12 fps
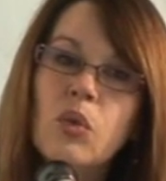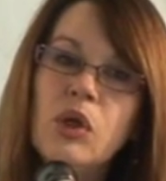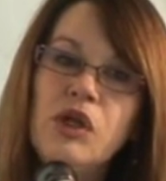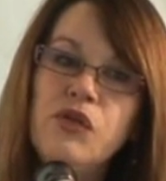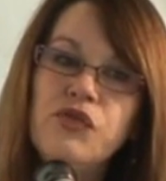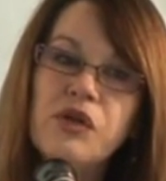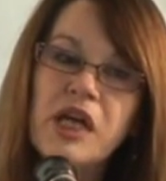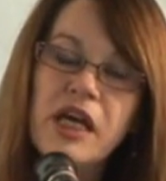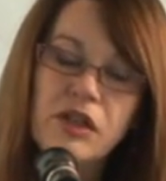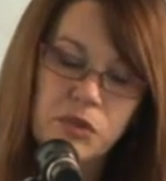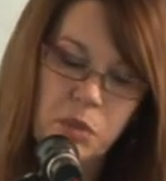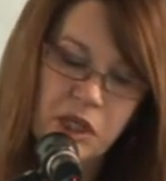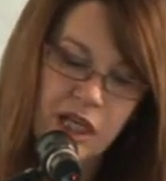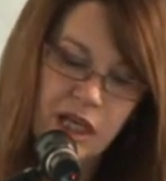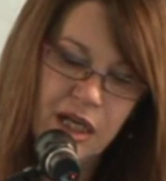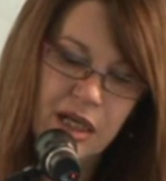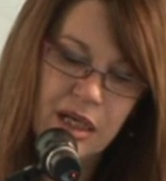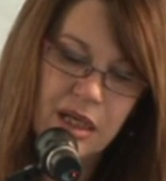Will you forget
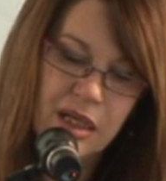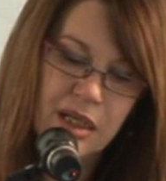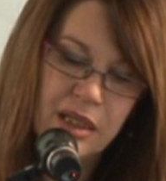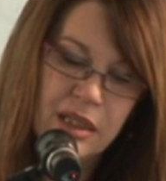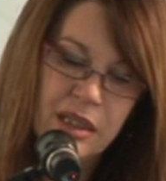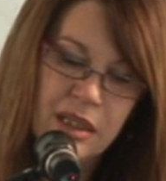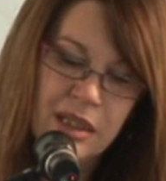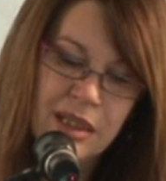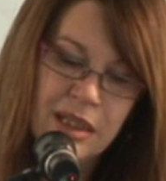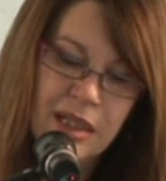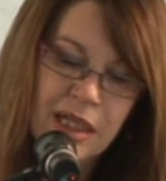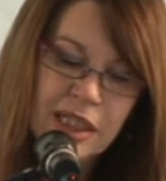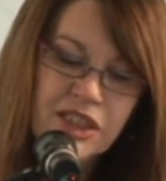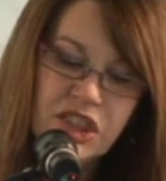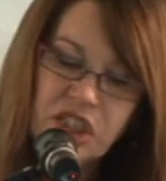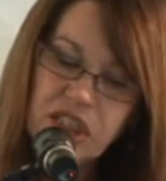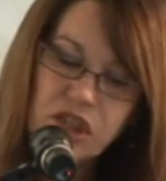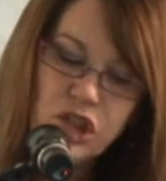me?
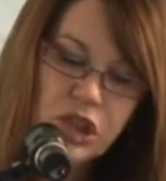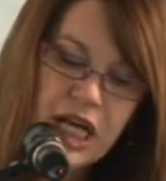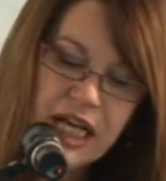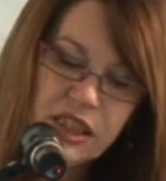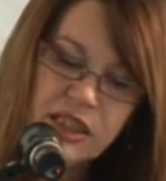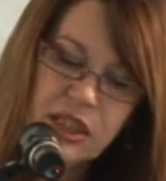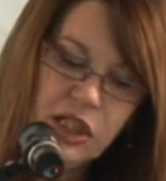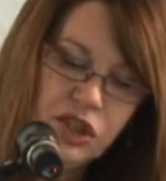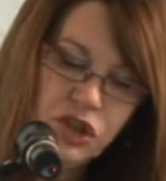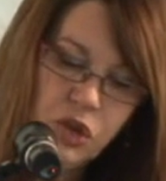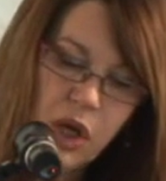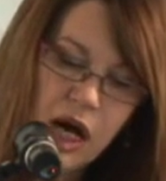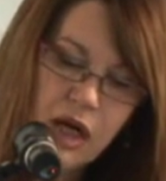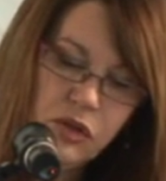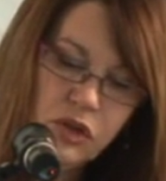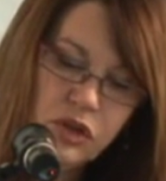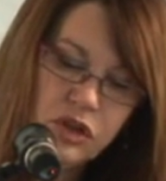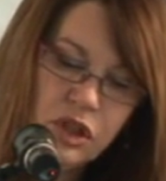Steel tracks lead you
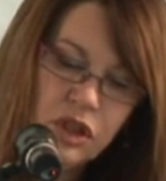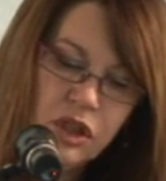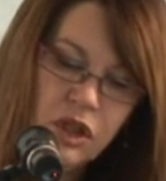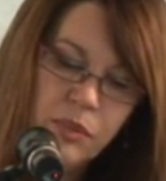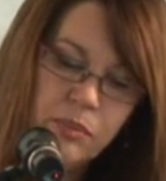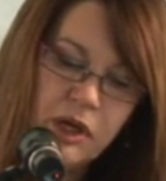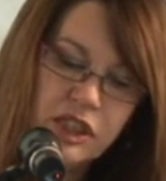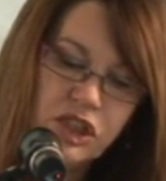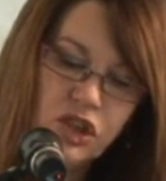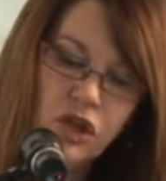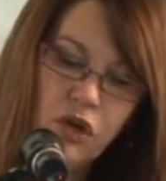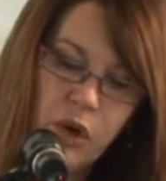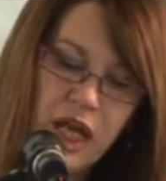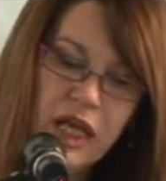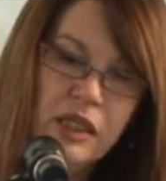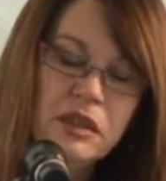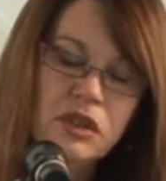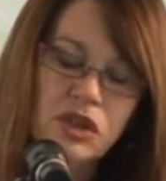out, past
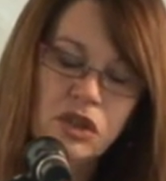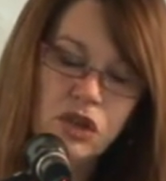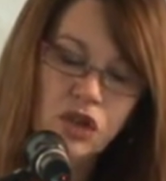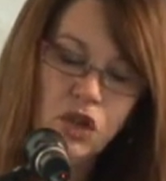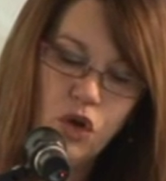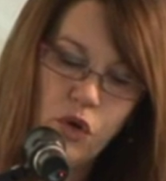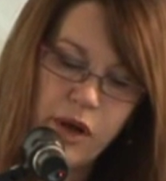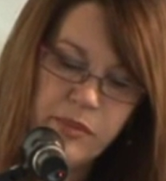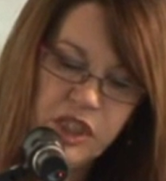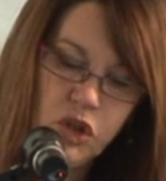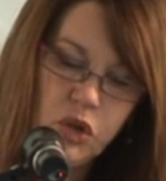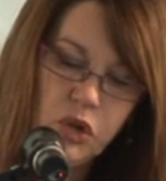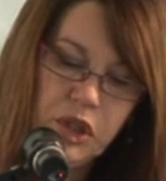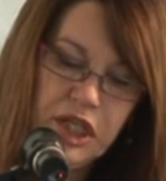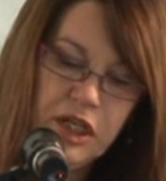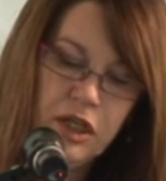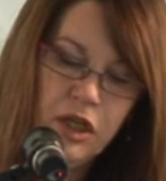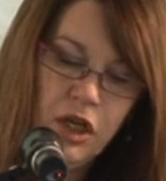cranes and
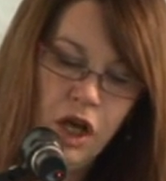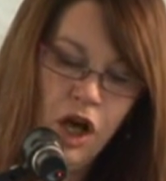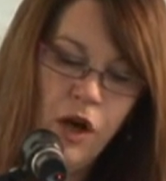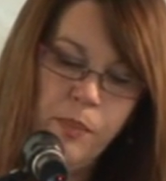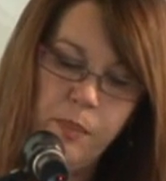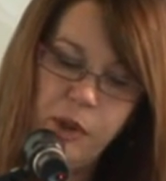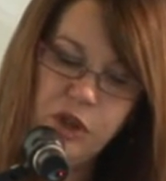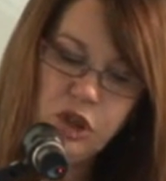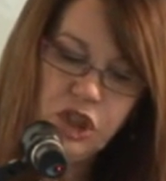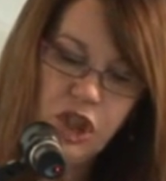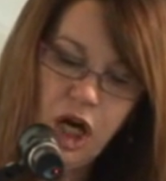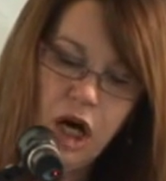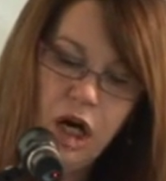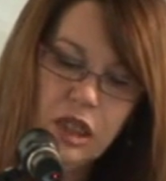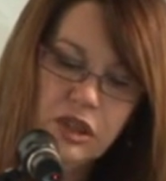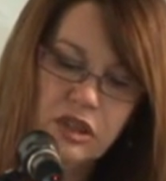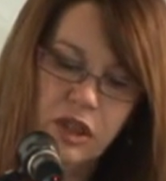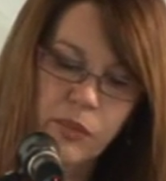crematoria, boat
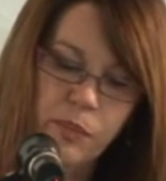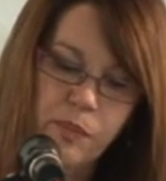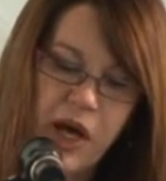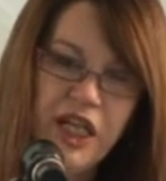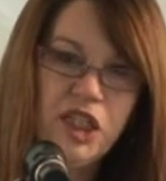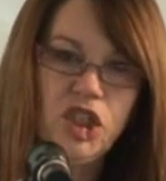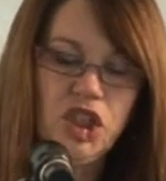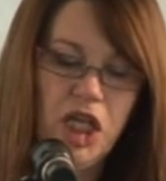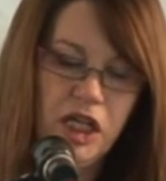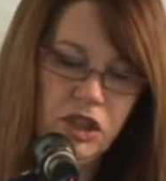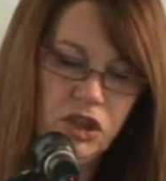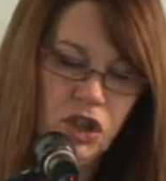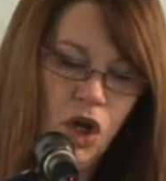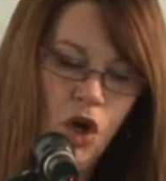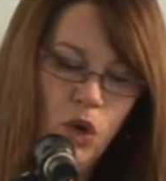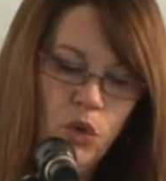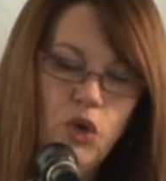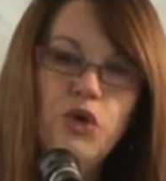yards and bike sheds,
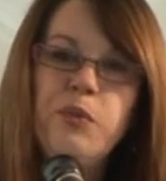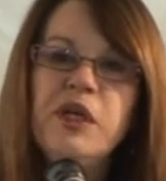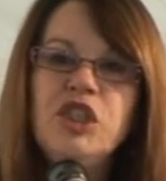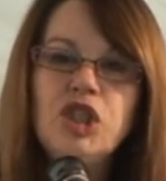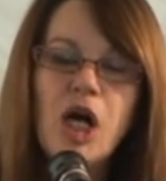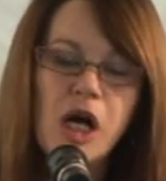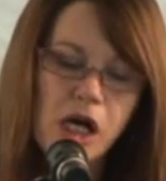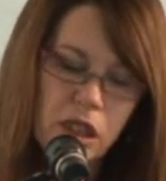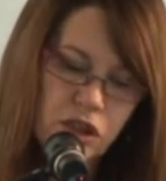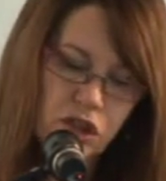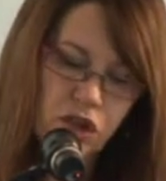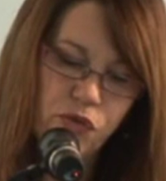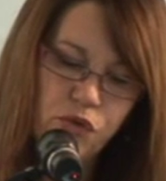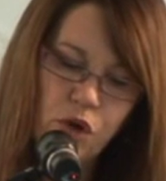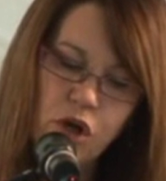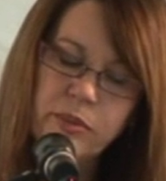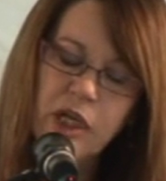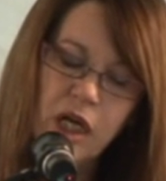ruby shards of
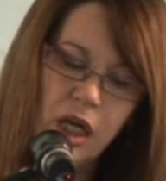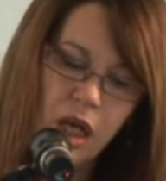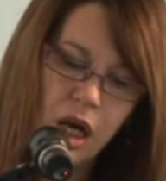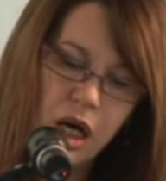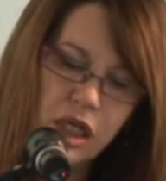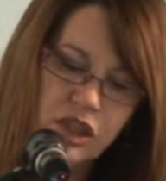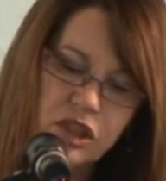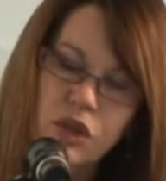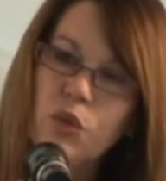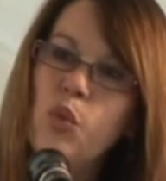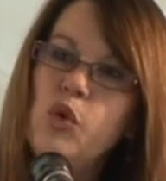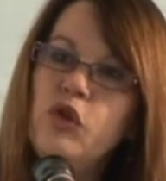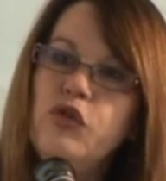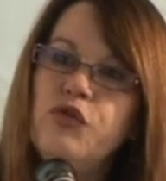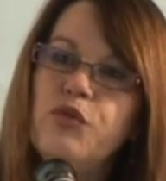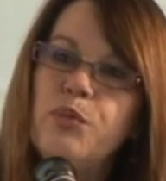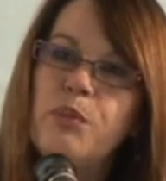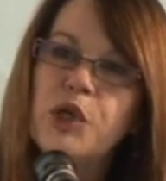Roman glass and
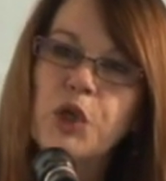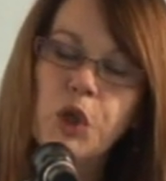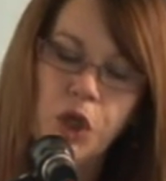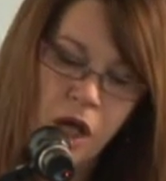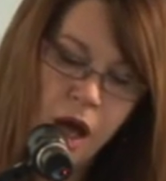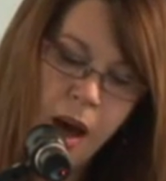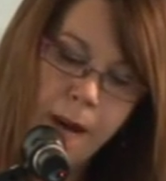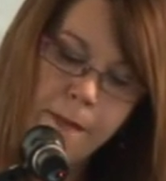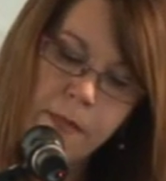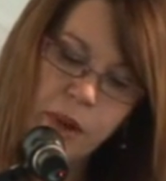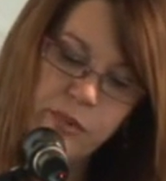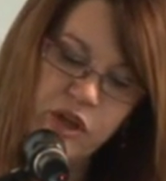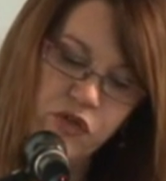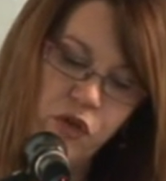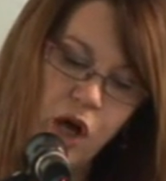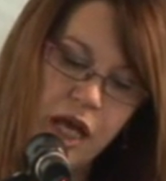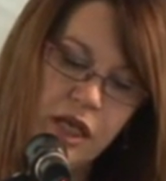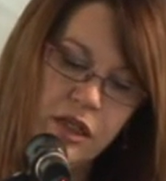wolf bone
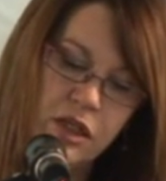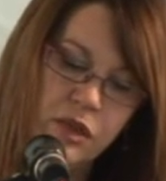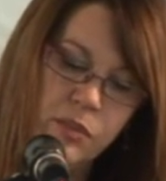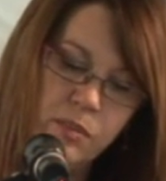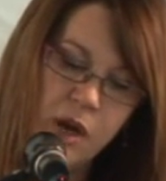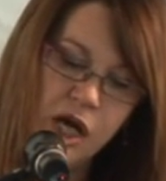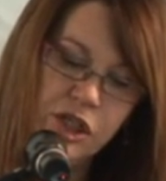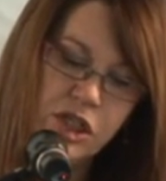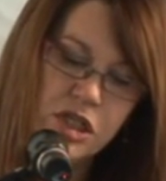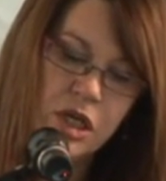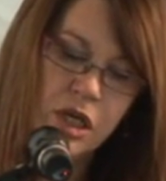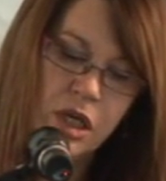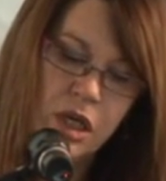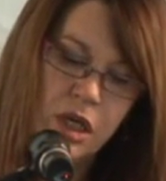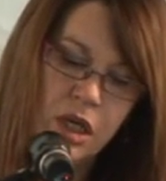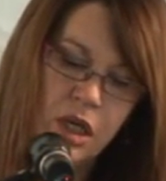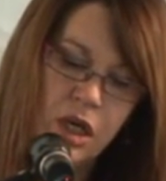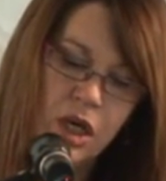mummified in mud.
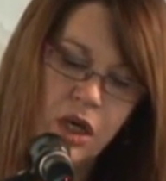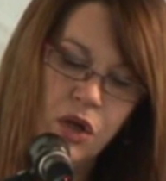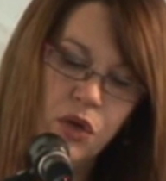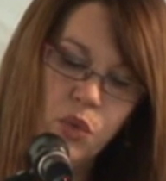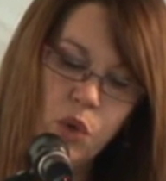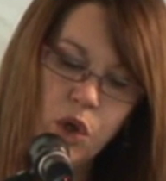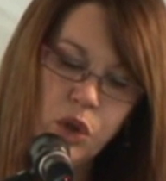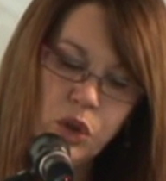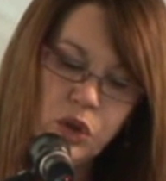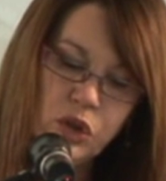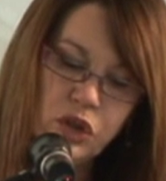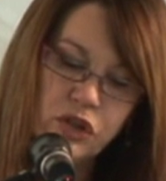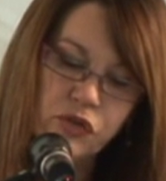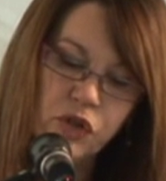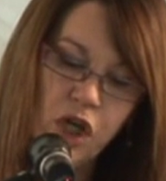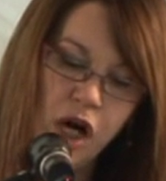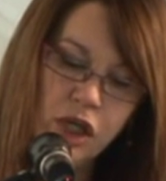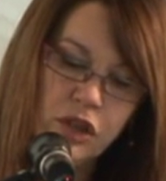The rows
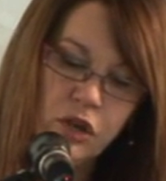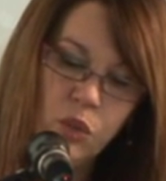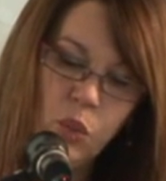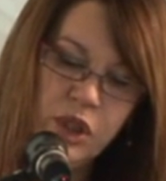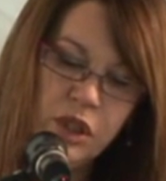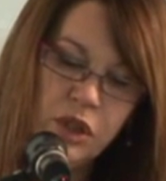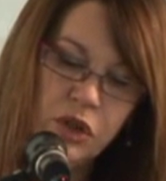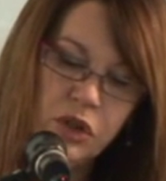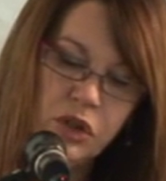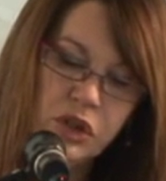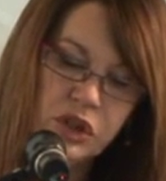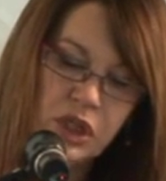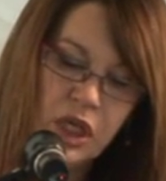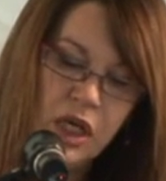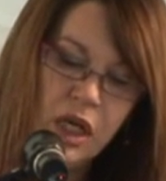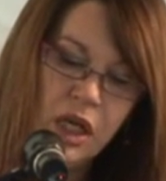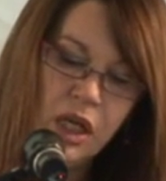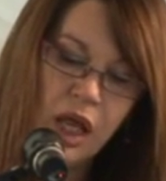of curtain windows
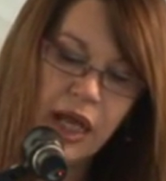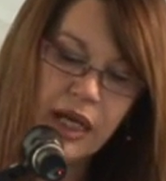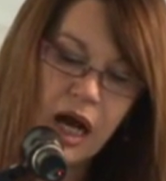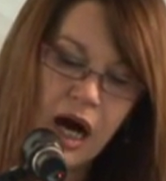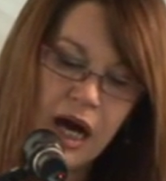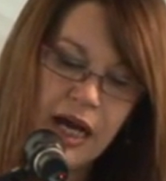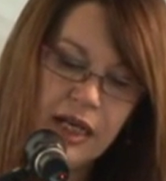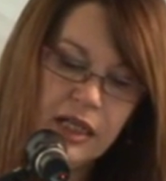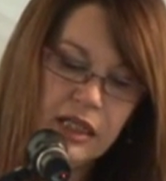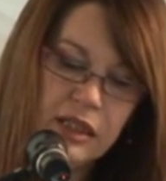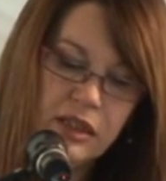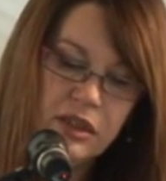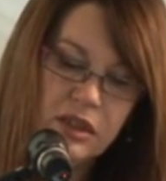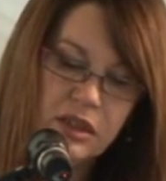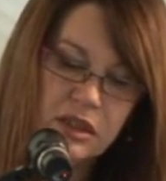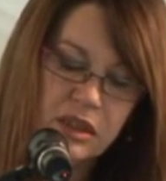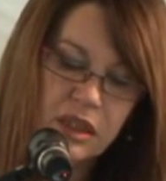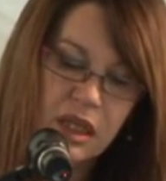like
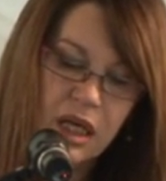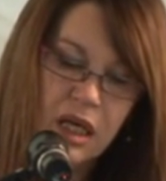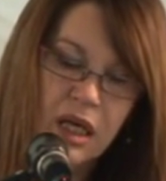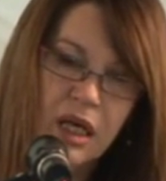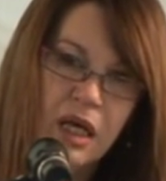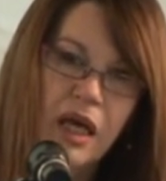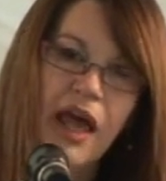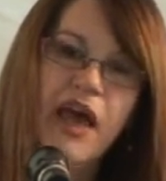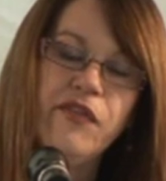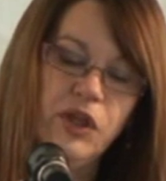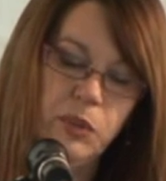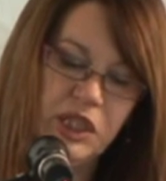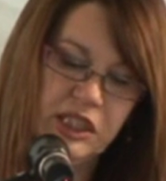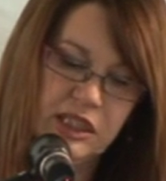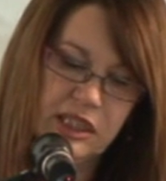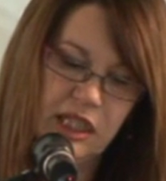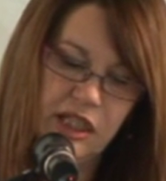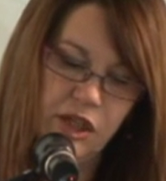eyelids, heavy with
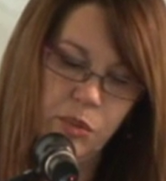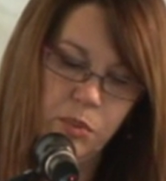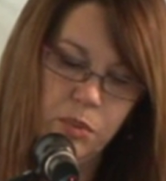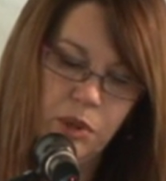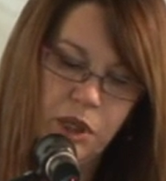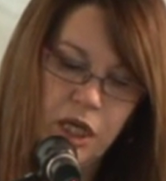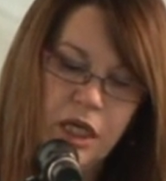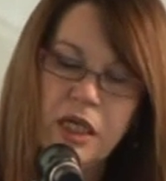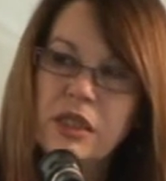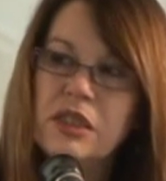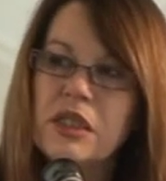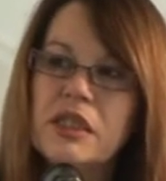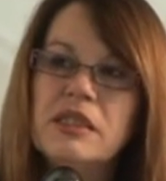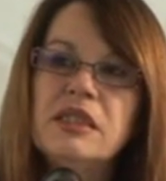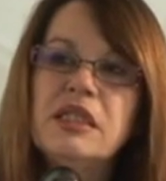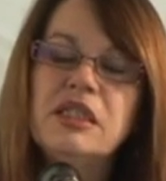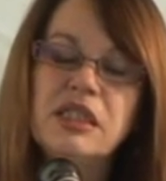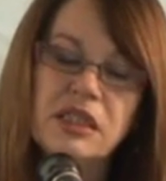sleep, to the
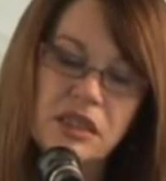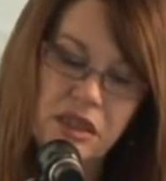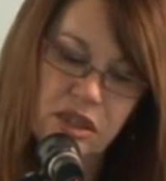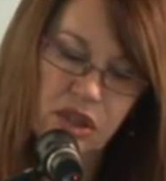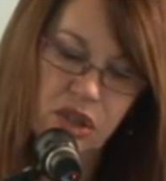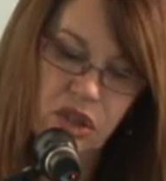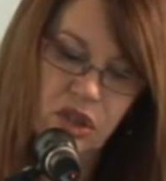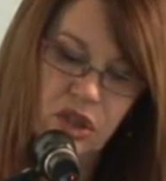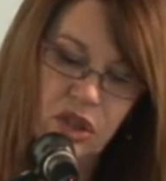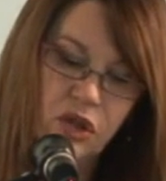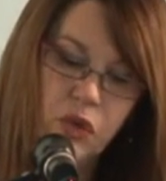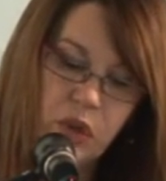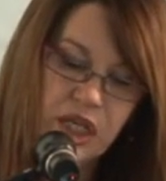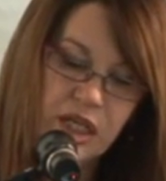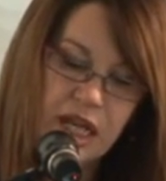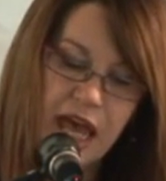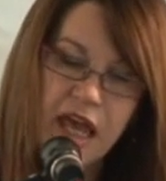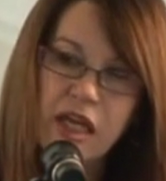city's
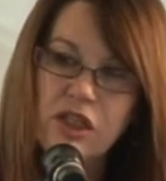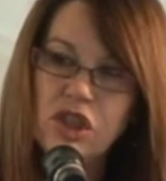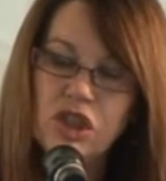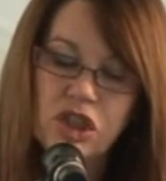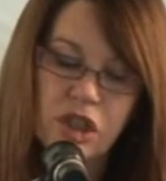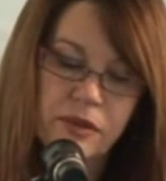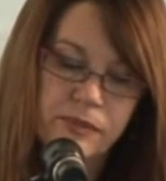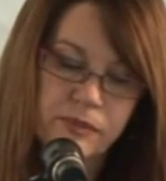green edge.